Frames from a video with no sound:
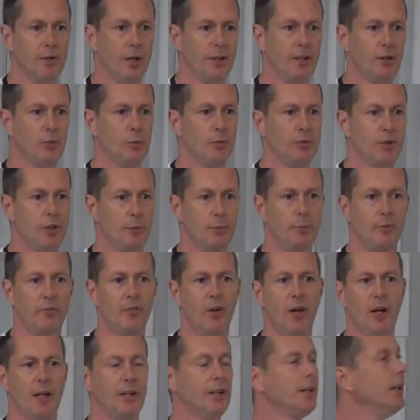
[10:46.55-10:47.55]
I just wanted to
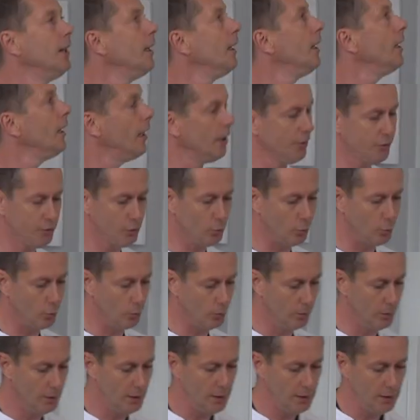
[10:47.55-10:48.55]
provide a
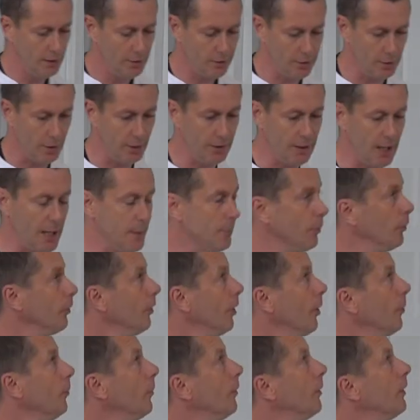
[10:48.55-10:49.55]
tool to enable
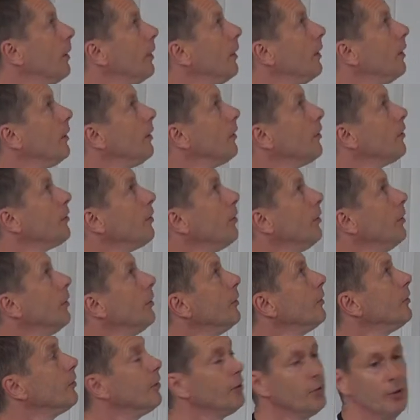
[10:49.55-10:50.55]
them
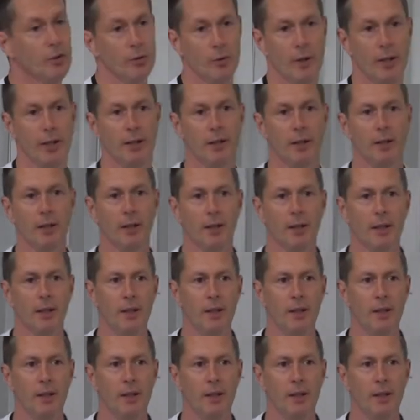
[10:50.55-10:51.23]
to, to do it.